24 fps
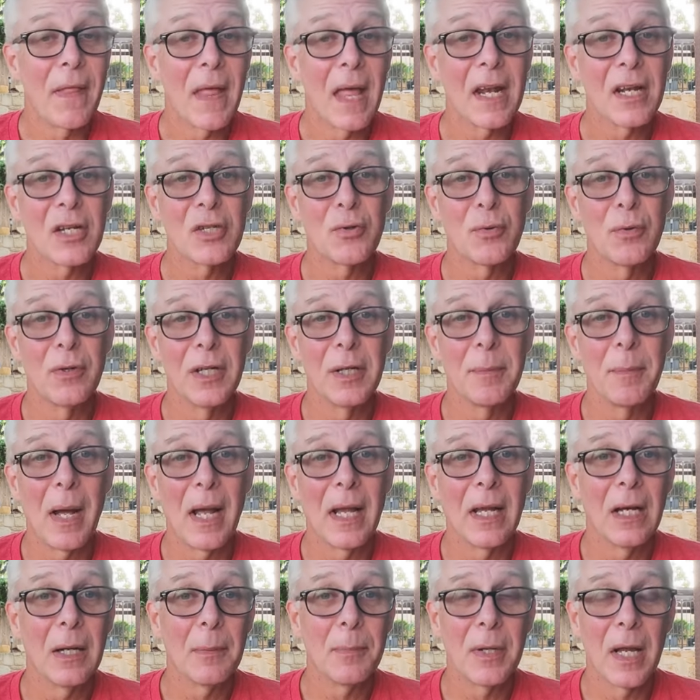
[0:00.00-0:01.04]
that is really
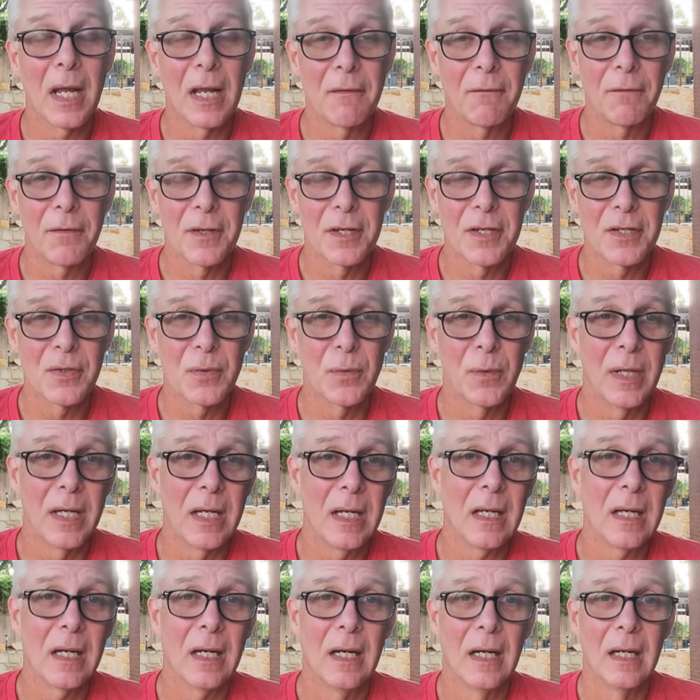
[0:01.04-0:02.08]
my update for this week.
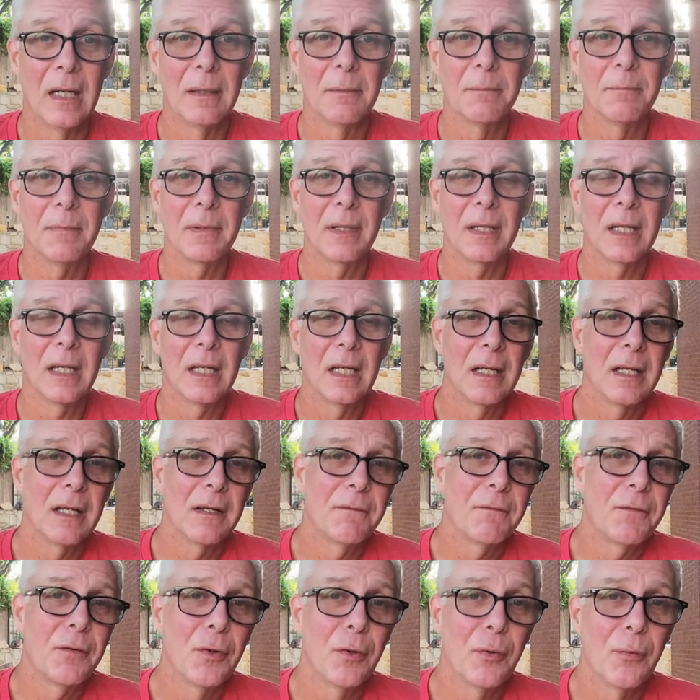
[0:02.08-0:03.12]
Uh,
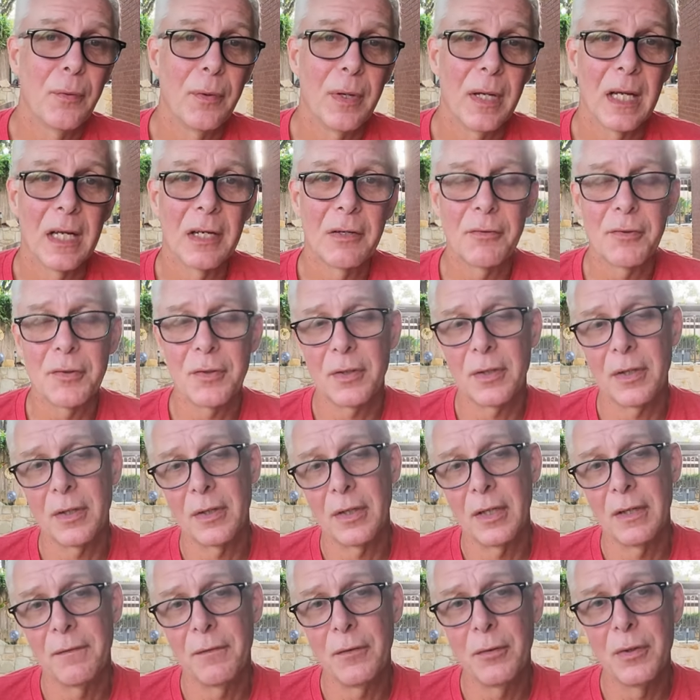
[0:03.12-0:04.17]
if you enter,
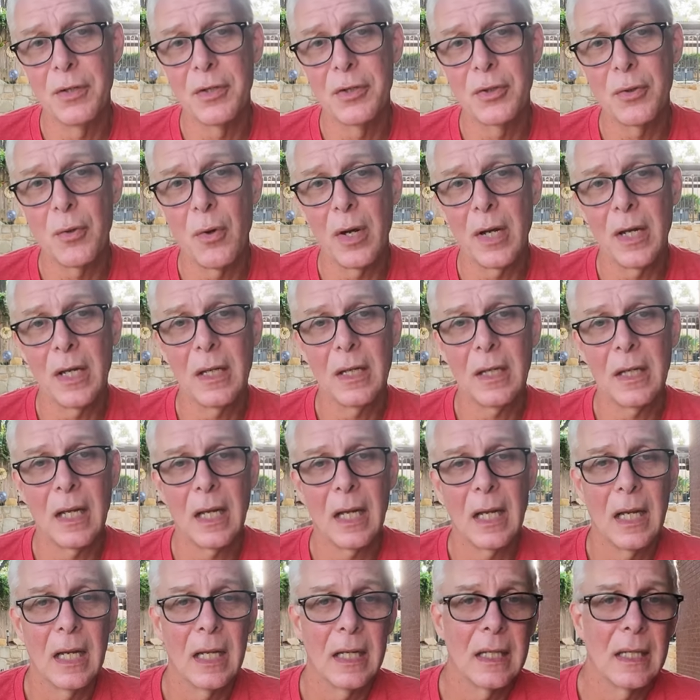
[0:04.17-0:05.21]
if you enjoyed it
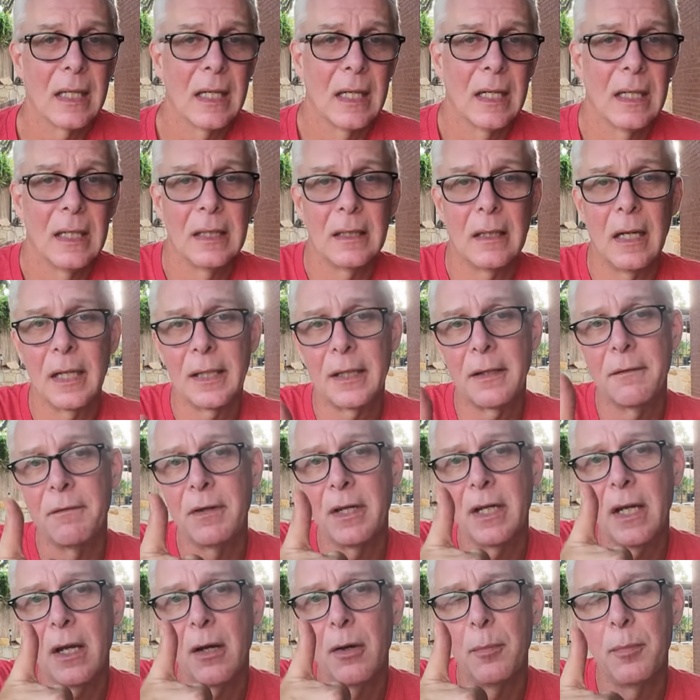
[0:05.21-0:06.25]
and uh, the
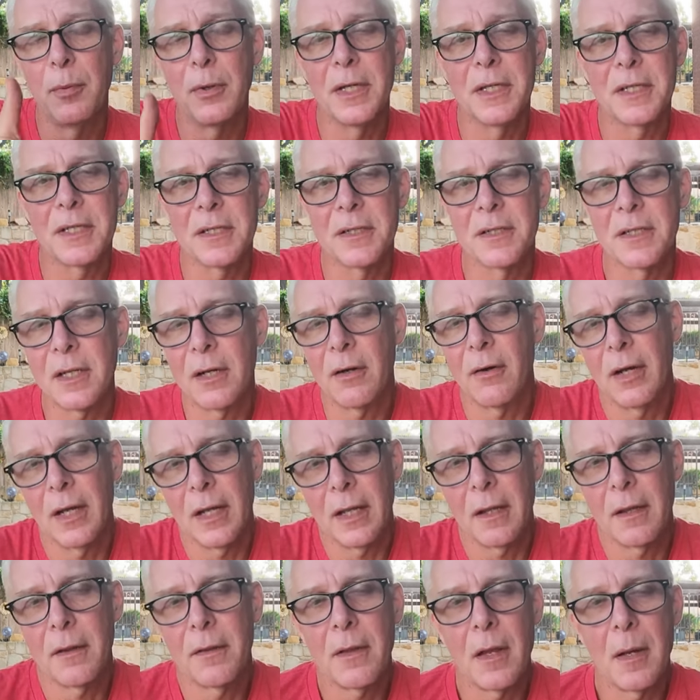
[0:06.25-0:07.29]
video, please consider
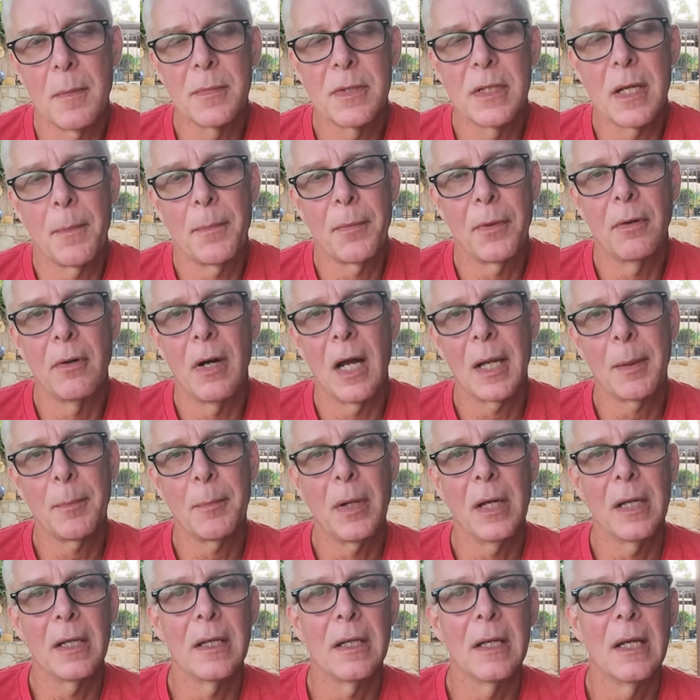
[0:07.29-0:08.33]
hitting the thumbs up, the like
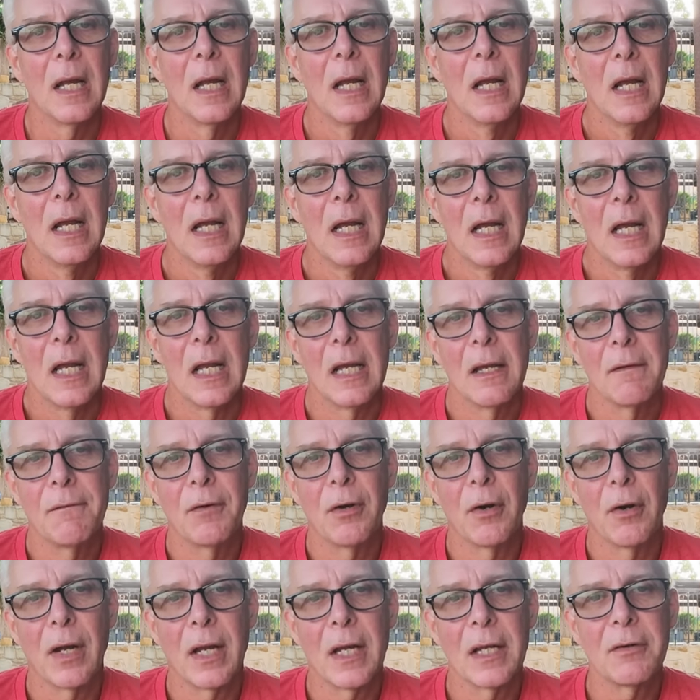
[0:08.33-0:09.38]
button. If
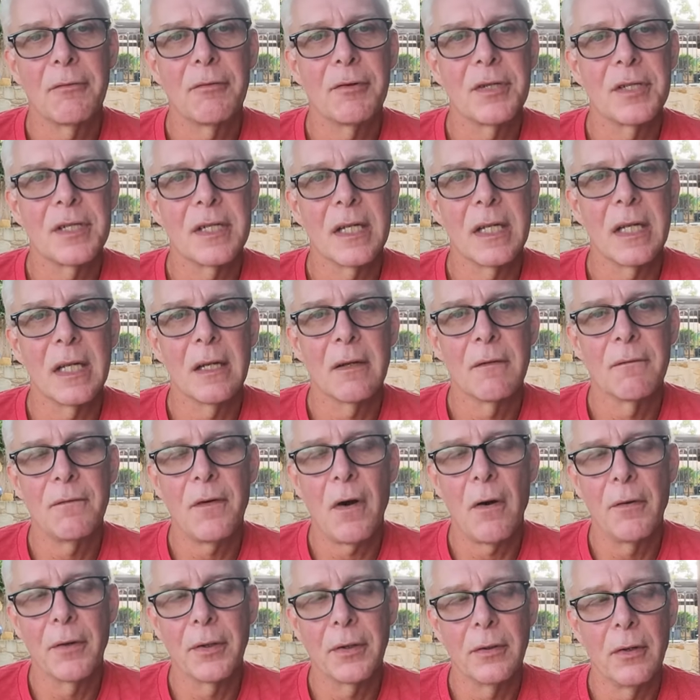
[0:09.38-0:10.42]
you're interested in
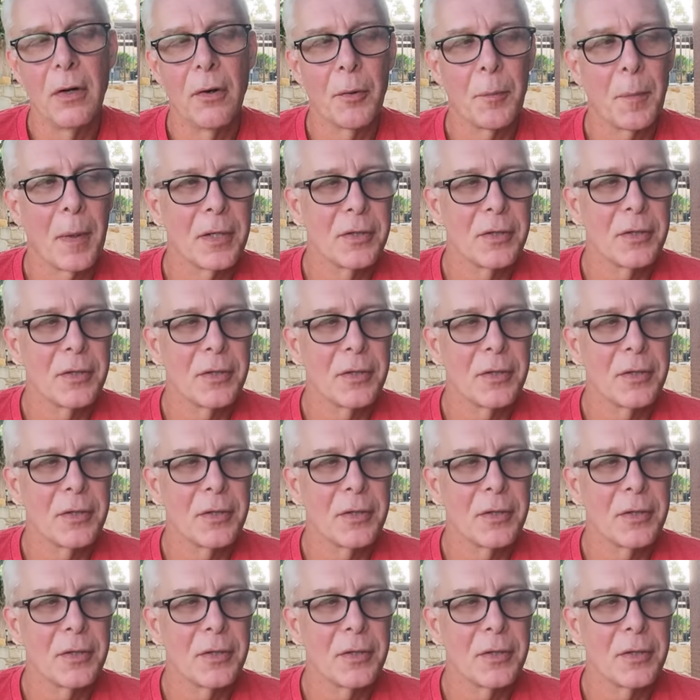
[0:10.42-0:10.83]
following along with my